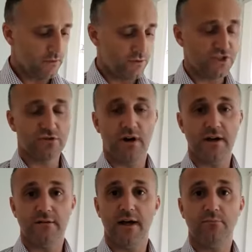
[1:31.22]
Which is
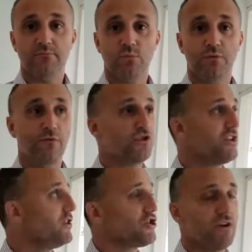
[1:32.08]
great. Well,
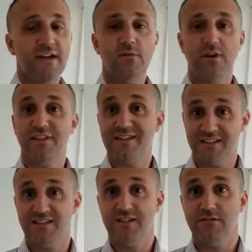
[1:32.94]
fortunately in Australia we get
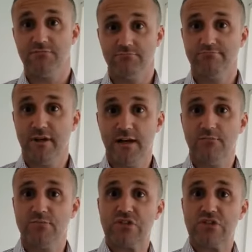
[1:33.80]
the STCs,